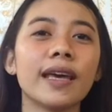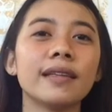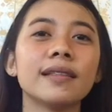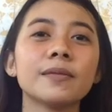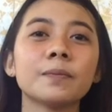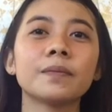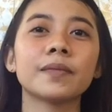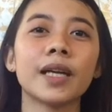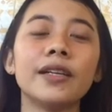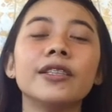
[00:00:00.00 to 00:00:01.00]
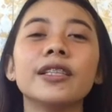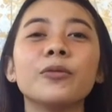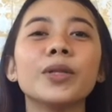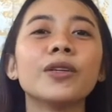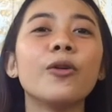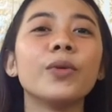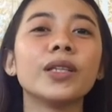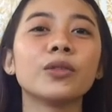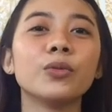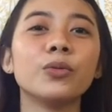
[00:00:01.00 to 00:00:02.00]
and they will
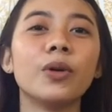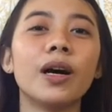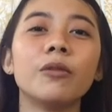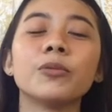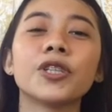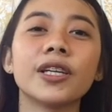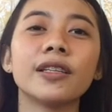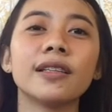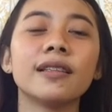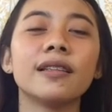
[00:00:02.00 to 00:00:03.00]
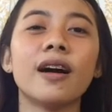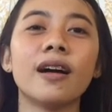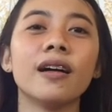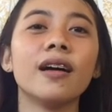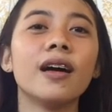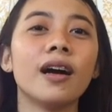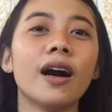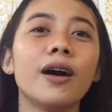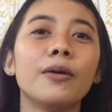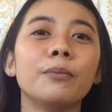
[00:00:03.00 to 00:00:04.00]
going to share din
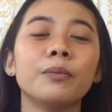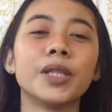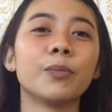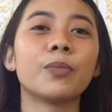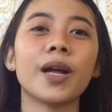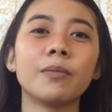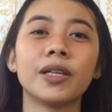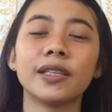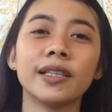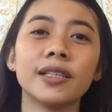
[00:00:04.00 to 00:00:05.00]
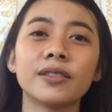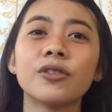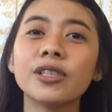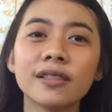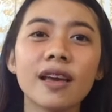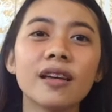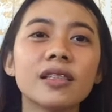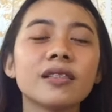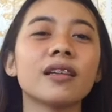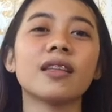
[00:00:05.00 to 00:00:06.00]
the primary
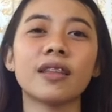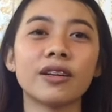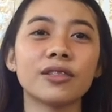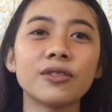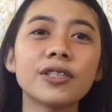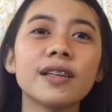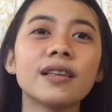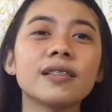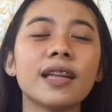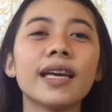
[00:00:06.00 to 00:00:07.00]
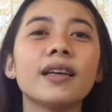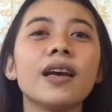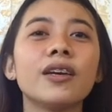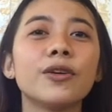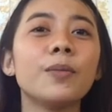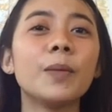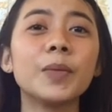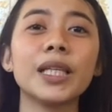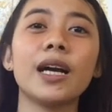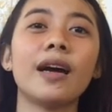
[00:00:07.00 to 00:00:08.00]
sources, secondary sources, like yung
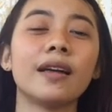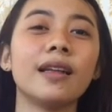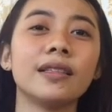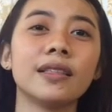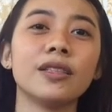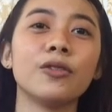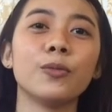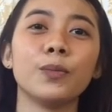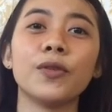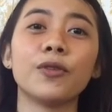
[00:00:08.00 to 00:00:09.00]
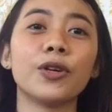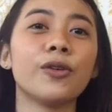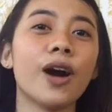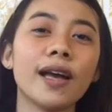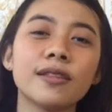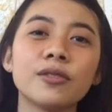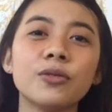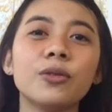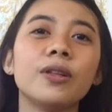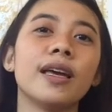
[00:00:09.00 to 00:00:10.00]
mga pinag-aaralan din nung before nung high
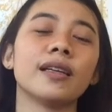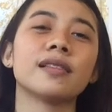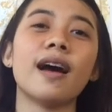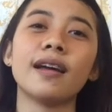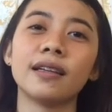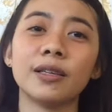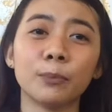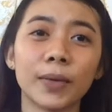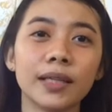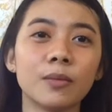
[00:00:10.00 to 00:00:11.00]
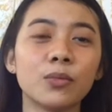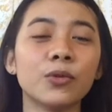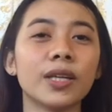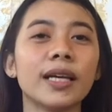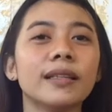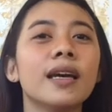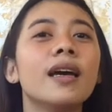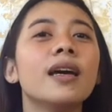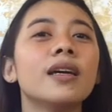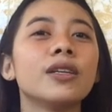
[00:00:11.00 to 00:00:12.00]
school, like sa araling panlipunan,
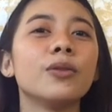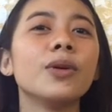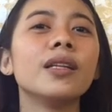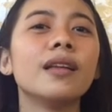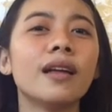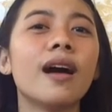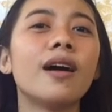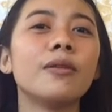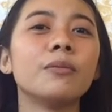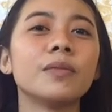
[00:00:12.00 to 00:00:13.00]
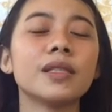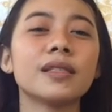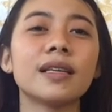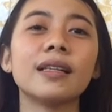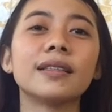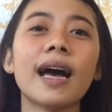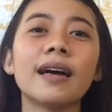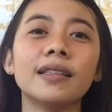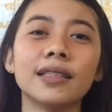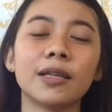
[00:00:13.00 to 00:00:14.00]
you will still
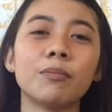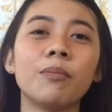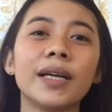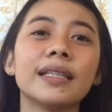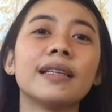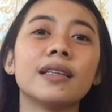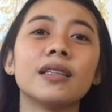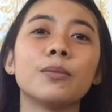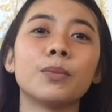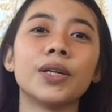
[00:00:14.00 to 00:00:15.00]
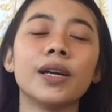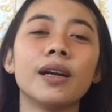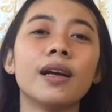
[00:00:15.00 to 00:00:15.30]
tackle that but in a deeper